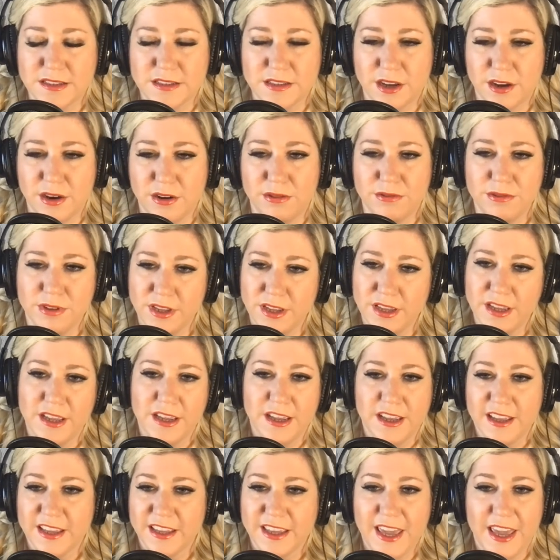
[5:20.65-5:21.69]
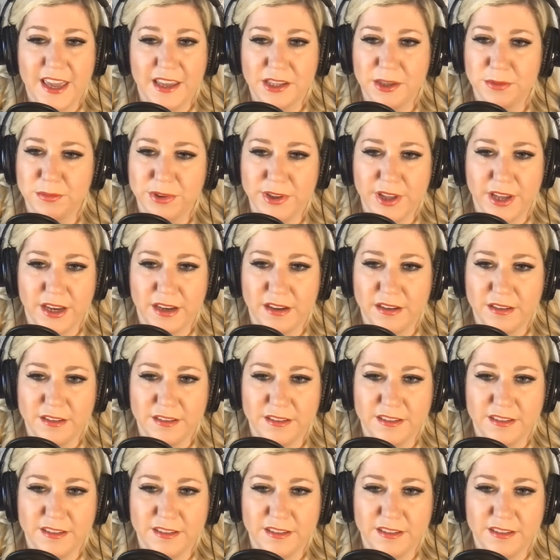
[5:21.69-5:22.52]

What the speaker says: So can't complain.